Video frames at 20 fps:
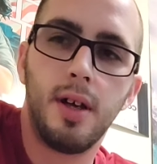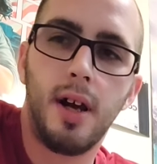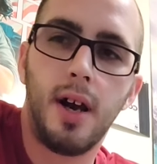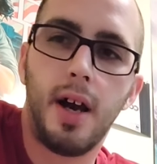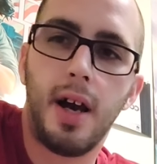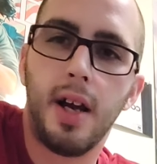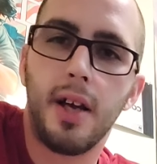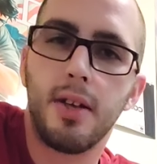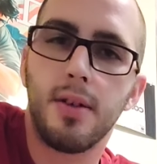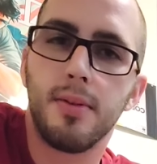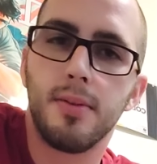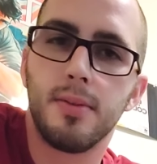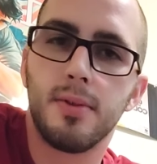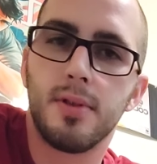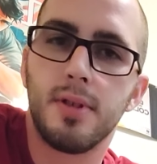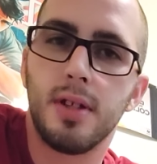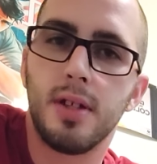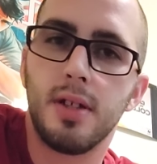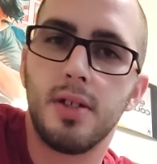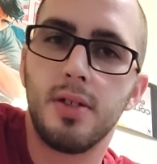items
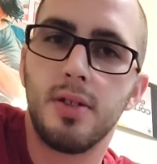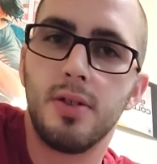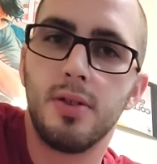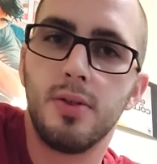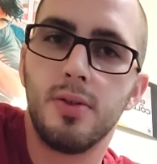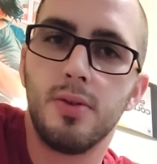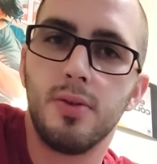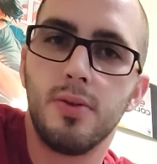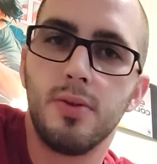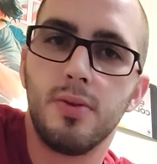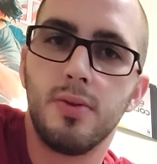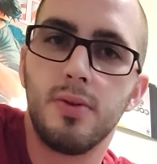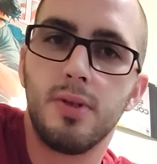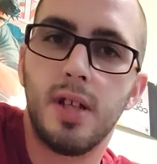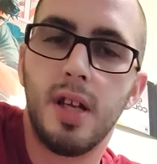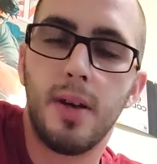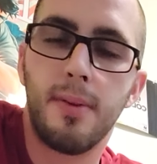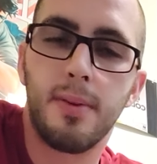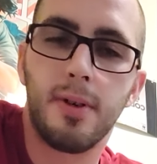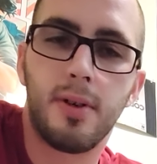that you
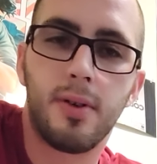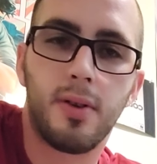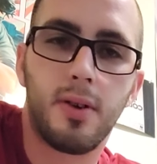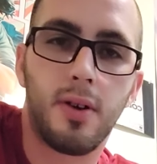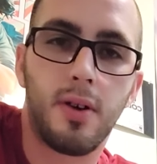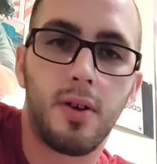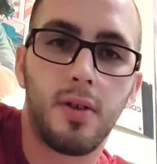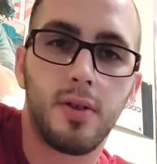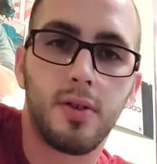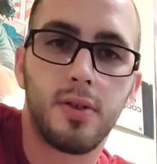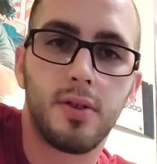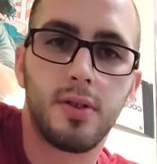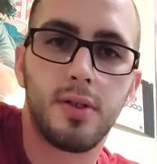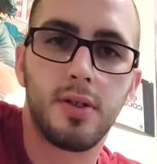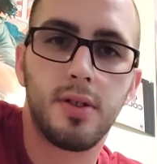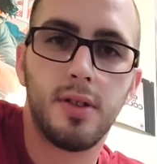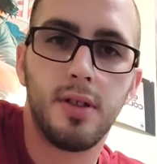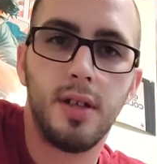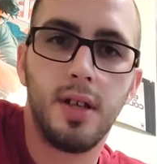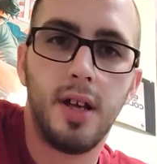came across
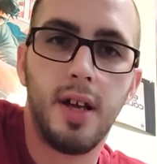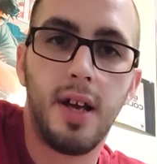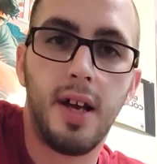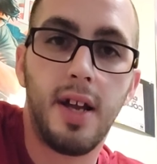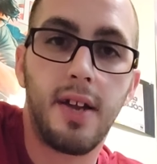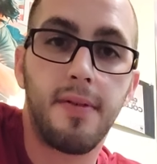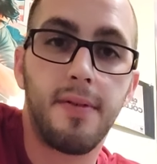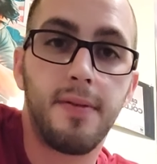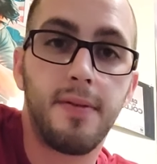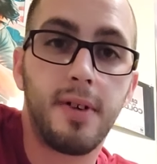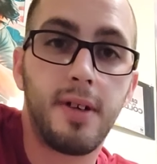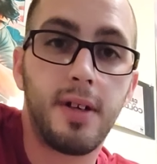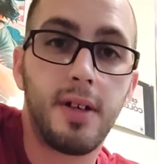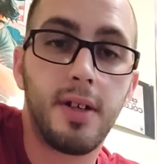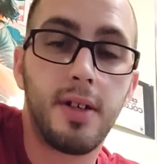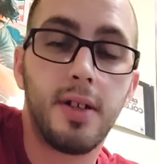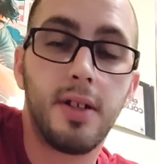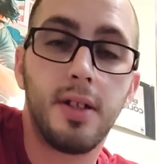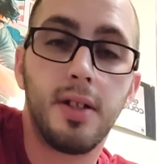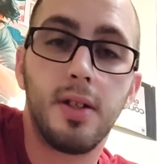at a
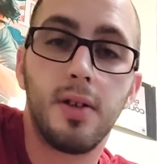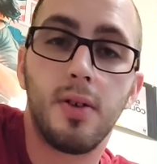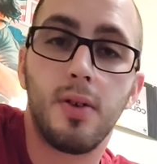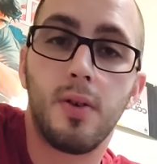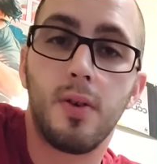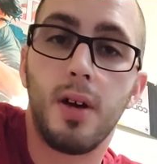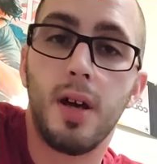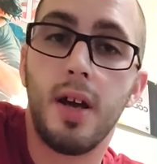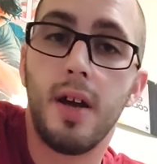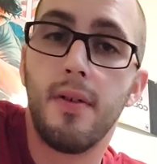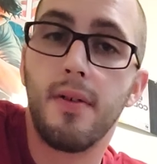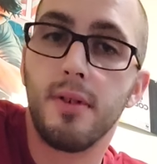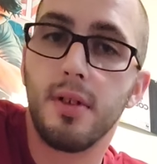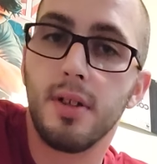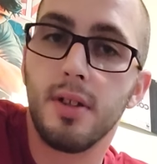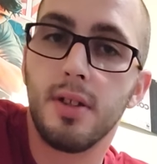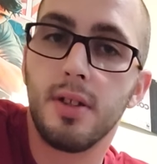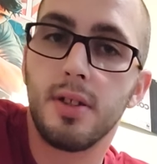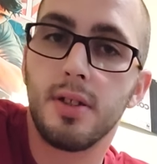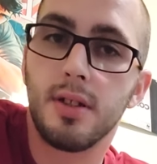very heavily
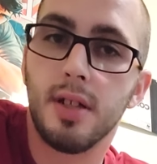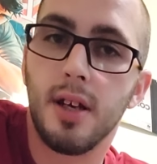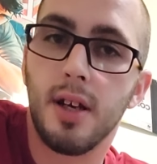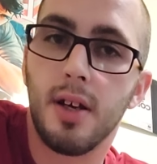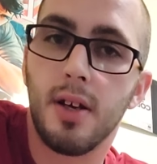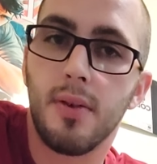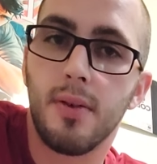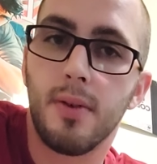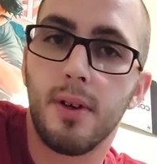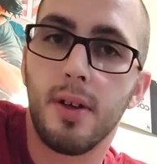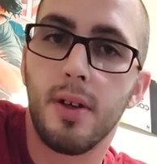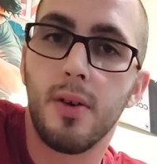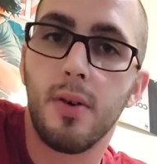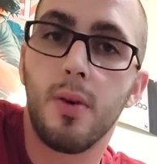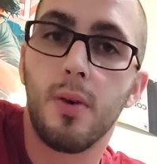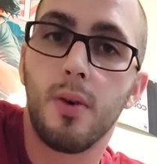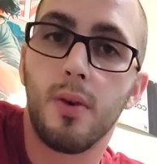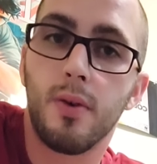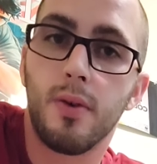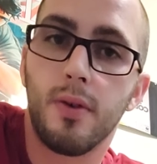discounted rate
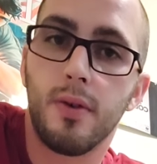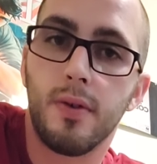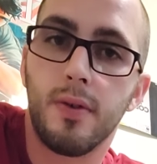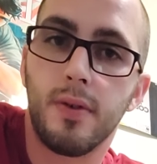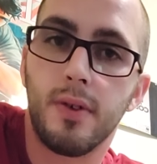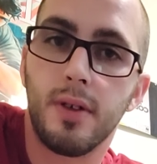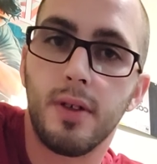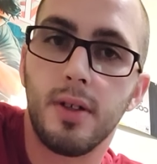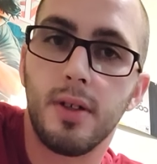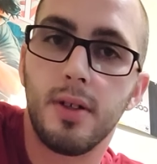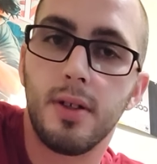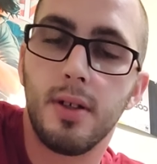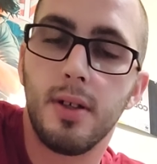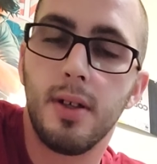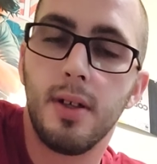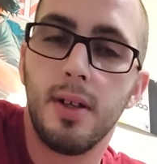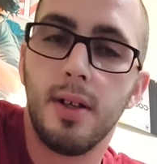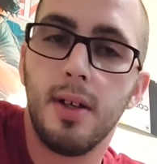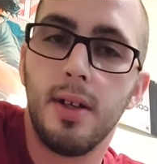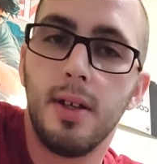or for free,
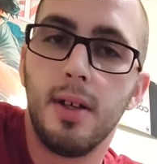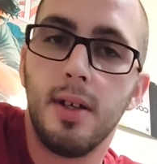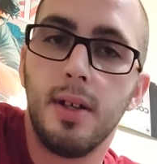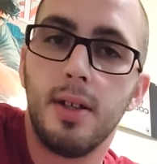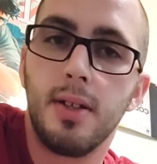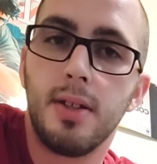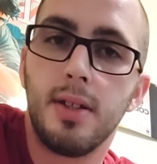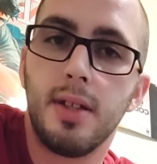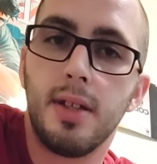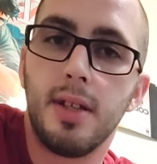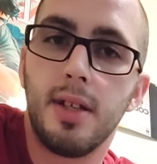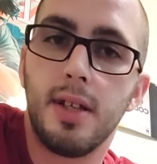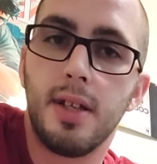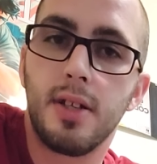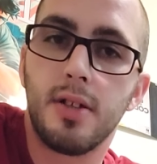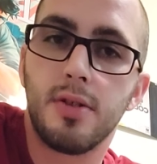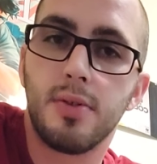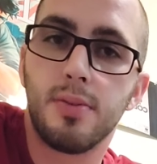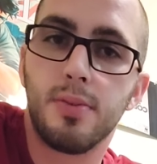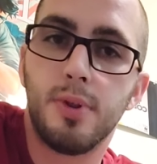then it
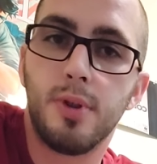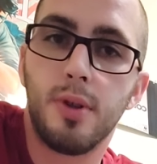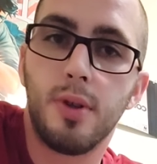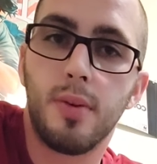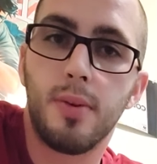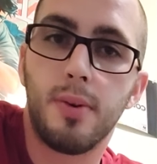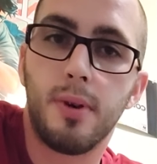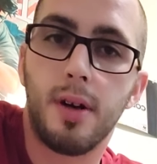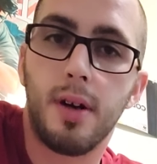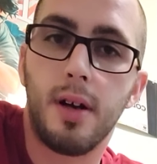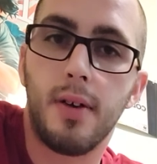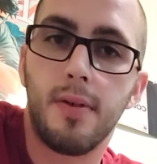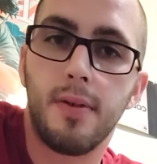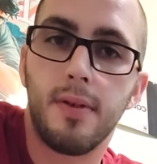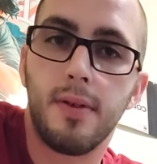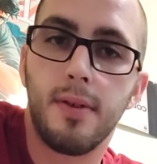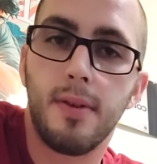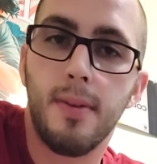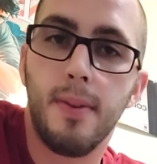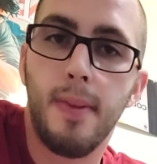is pure
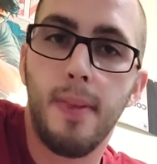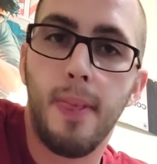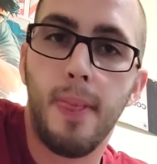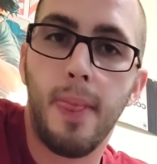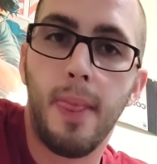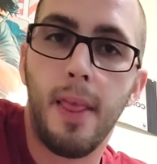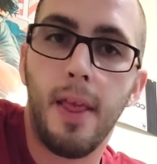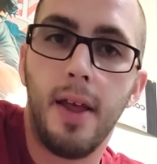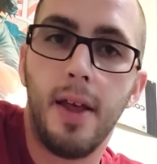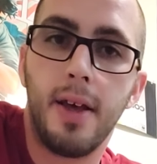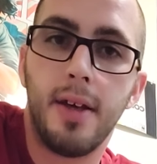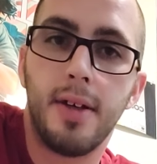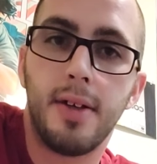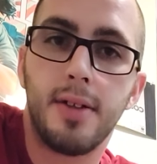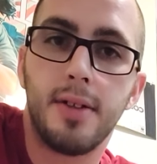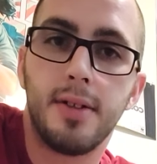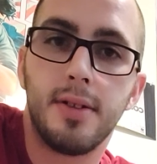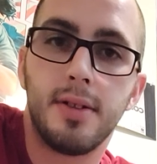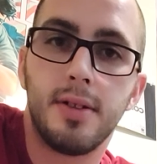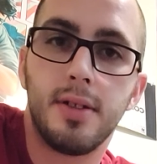profit,
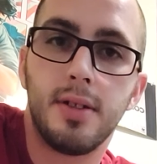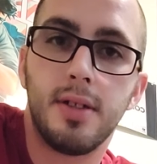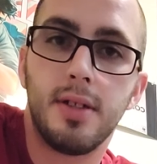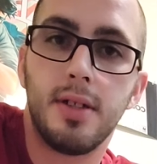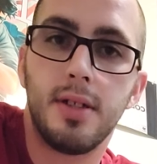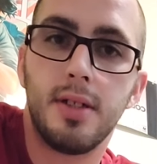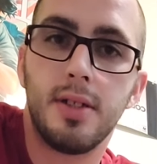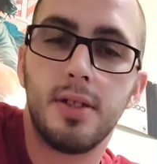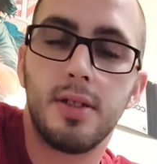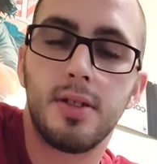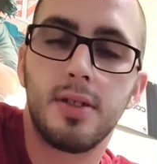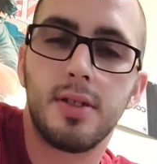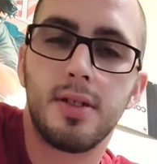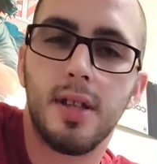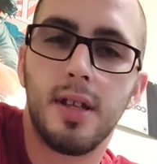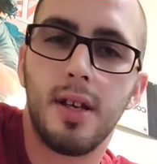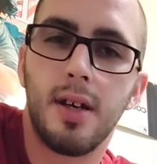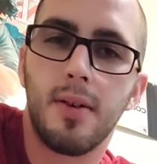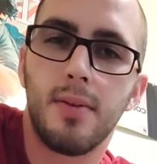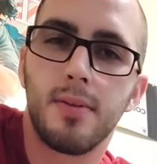and it just
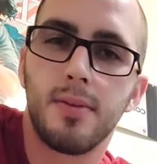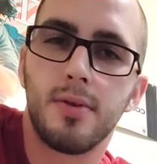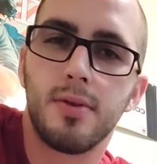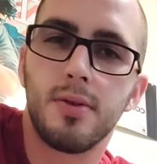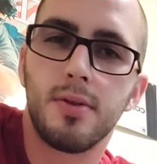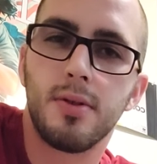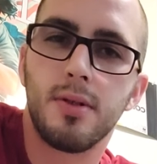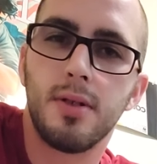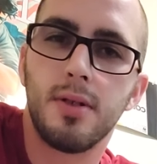helps,